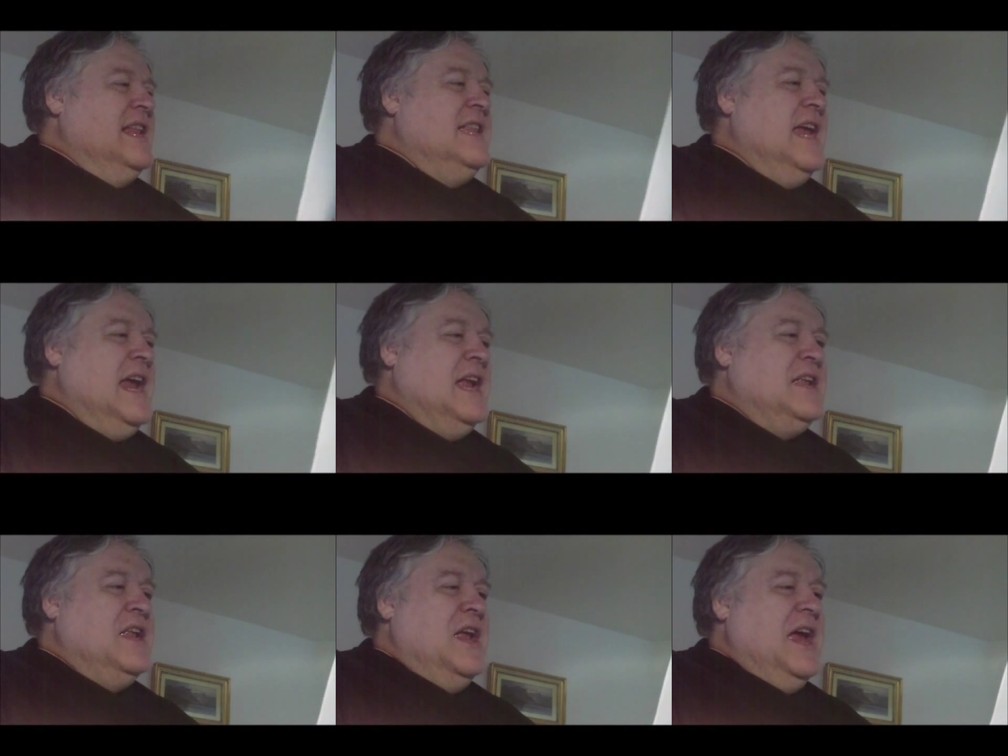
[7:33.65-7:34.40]

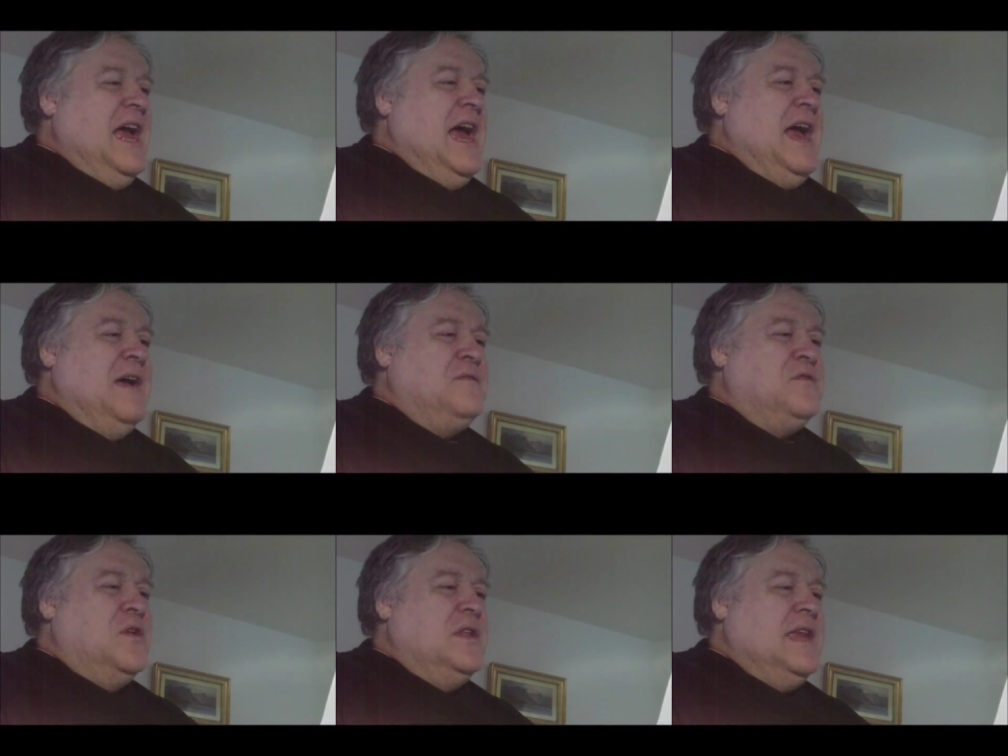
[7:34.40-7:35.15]
Then,
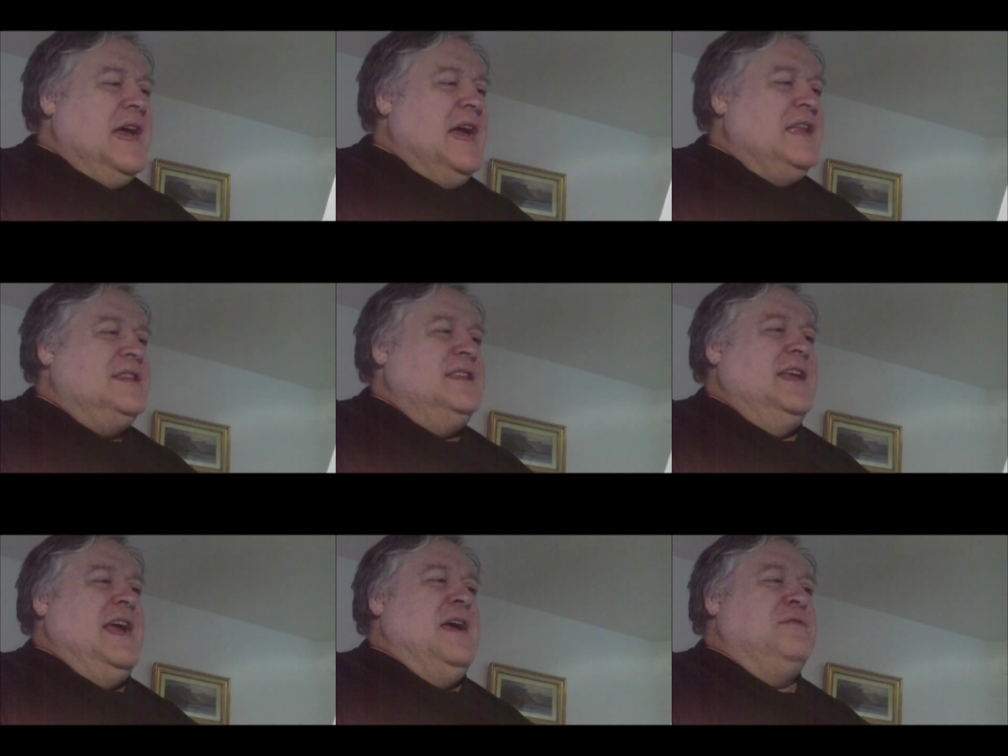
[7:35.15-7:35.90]
after that,
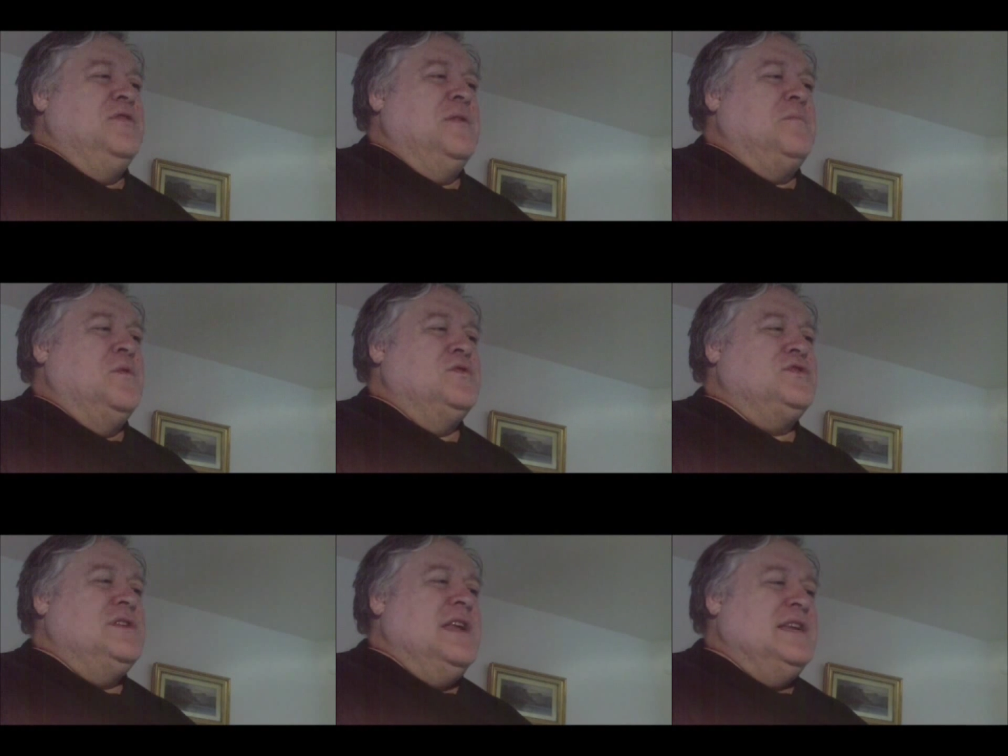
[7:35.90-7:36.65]
after a
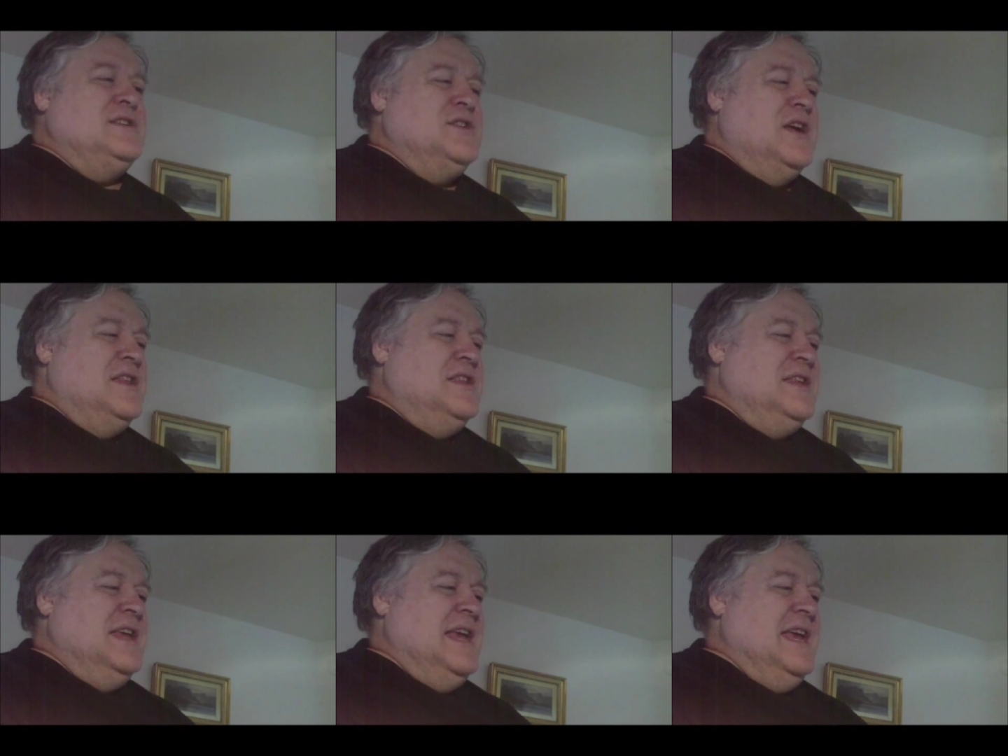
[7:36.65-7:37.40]
person has
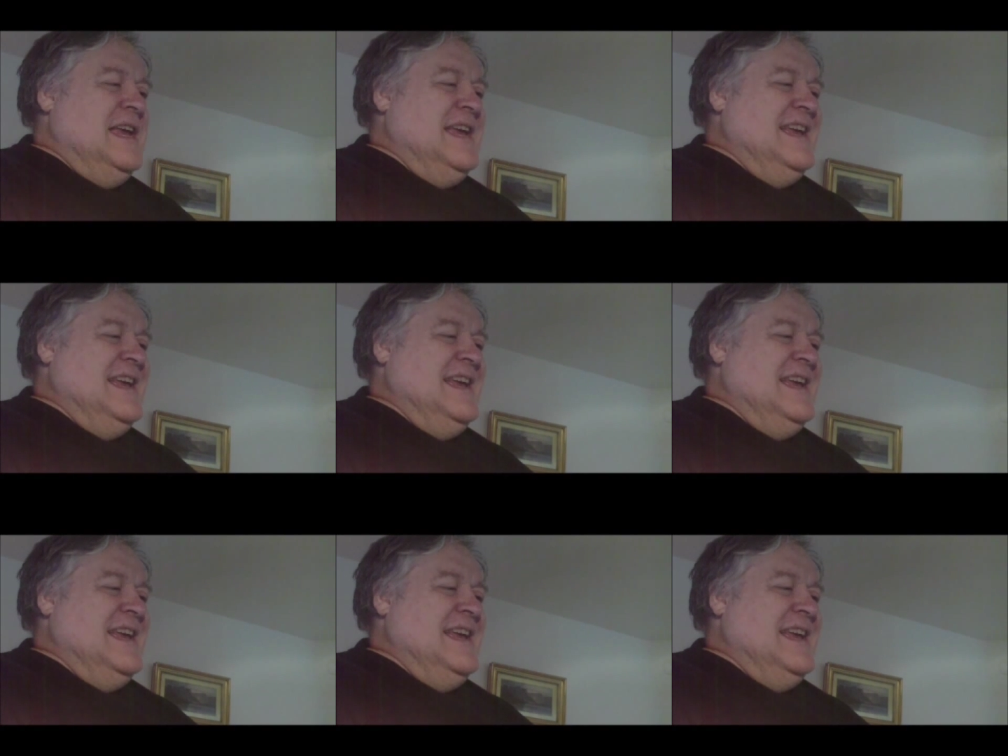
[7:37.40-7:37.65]
done the